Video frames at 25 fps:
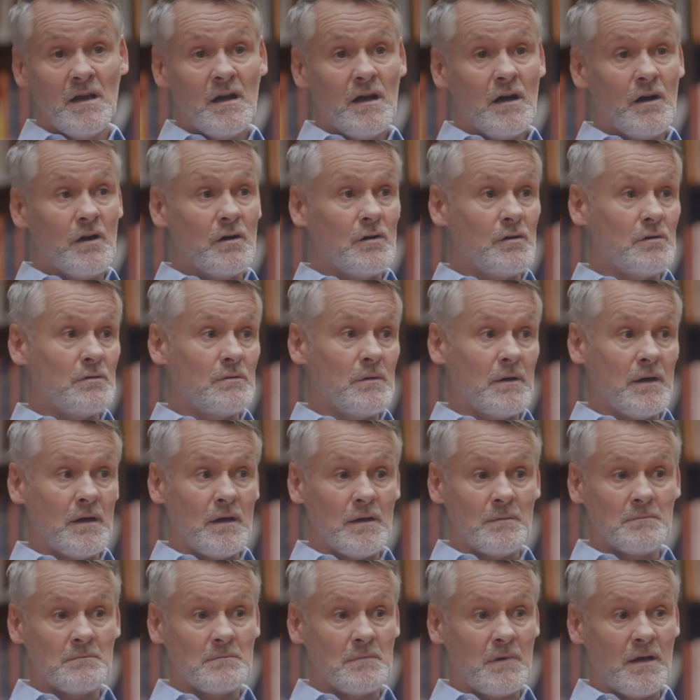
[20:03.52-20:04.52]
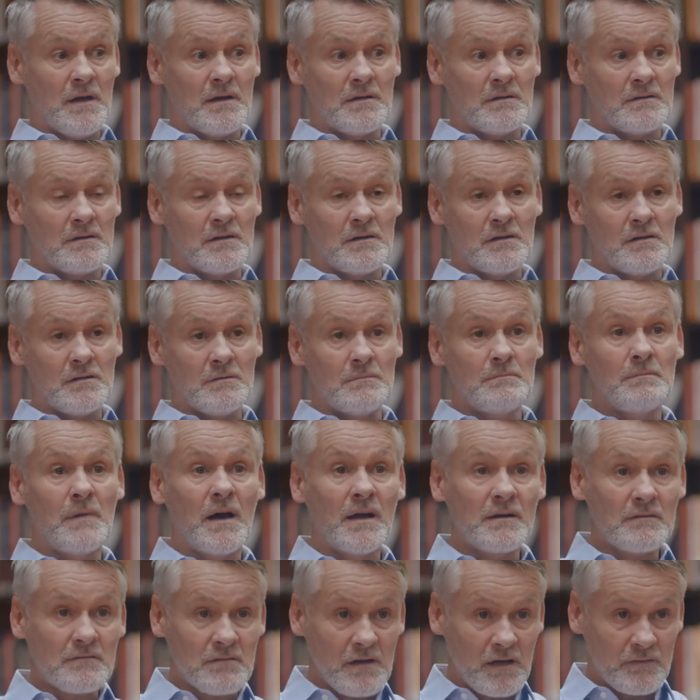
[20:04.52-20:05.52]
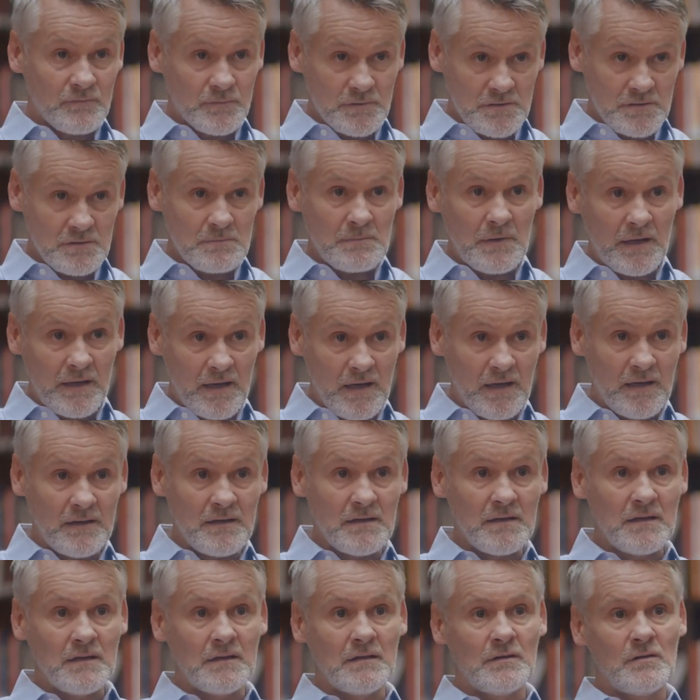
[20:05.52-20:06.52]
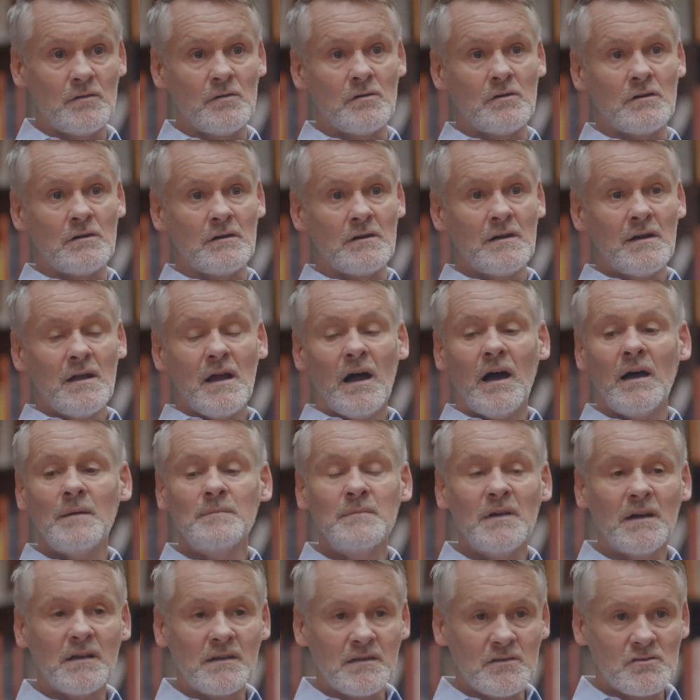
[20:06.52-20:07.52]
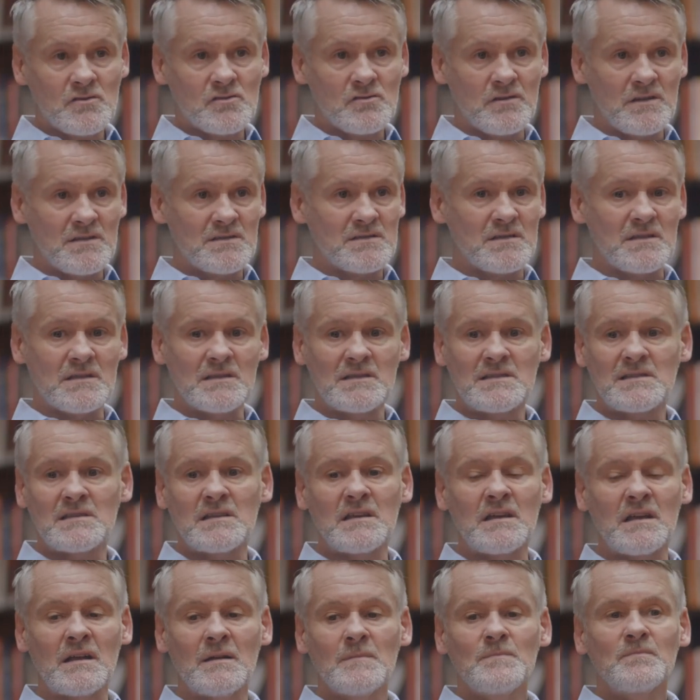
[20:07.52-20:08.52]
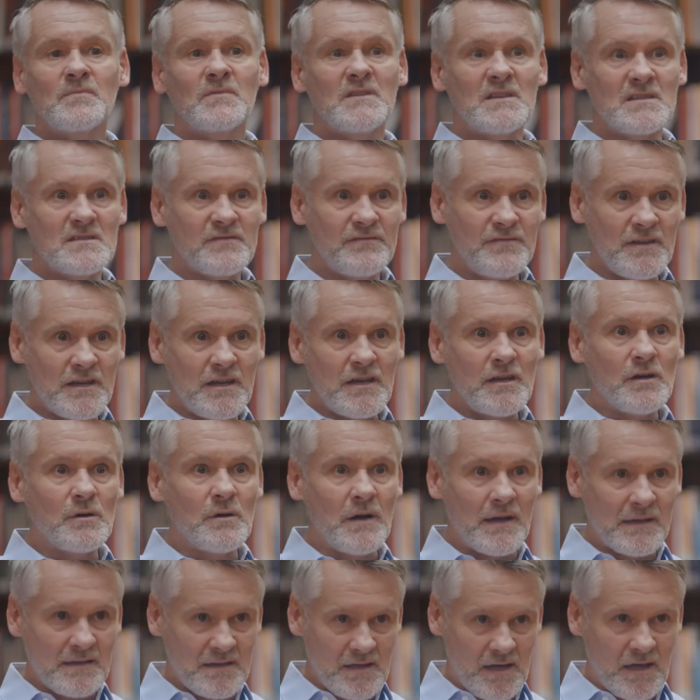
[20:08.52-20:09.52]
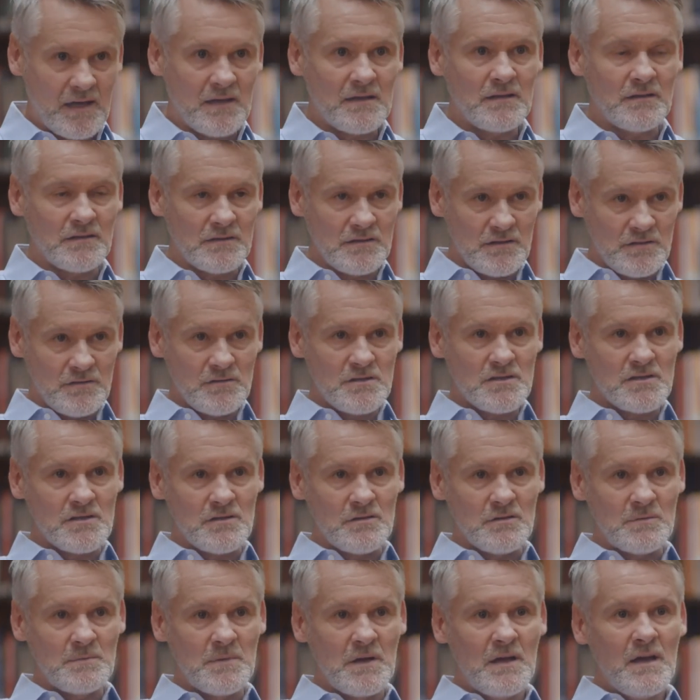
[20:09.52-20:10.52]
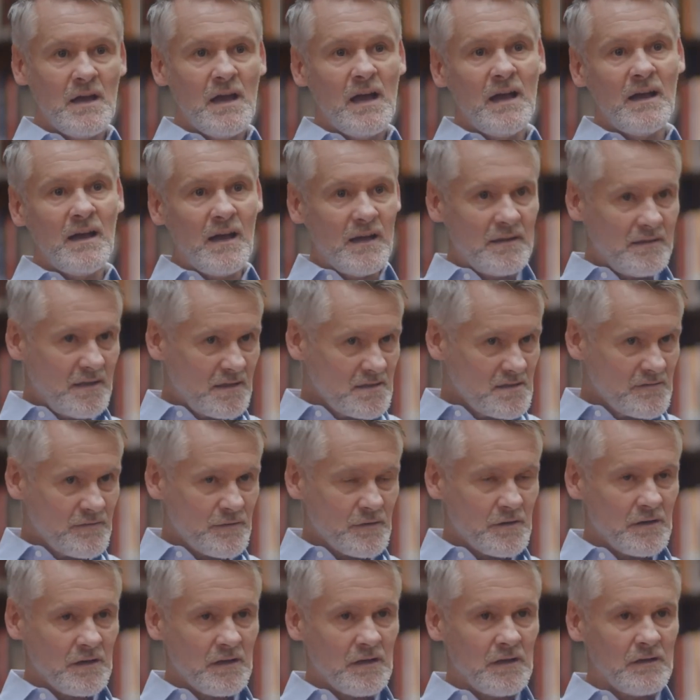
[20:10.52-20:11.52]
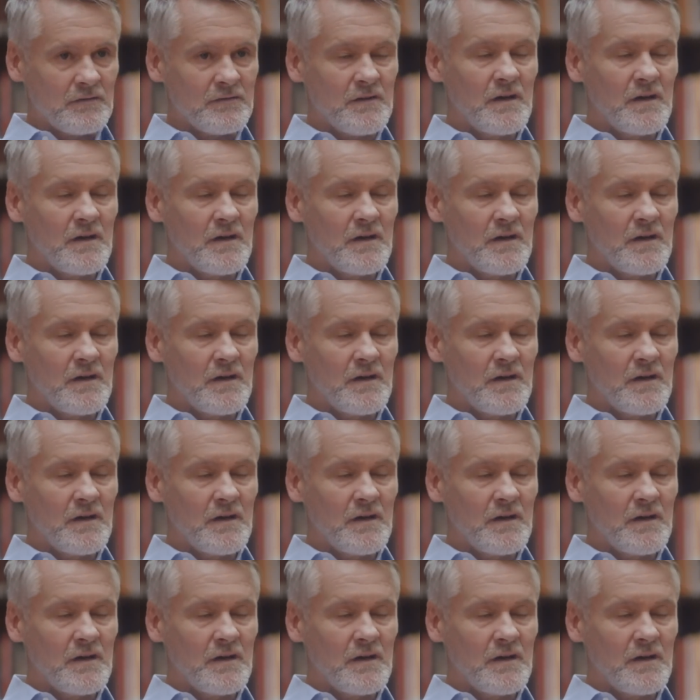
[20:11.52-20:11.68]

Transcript: oh, I don't know, Minecraft would do my head in, or I'm not interested in seeing this video again on YouTube. And that's fair enough.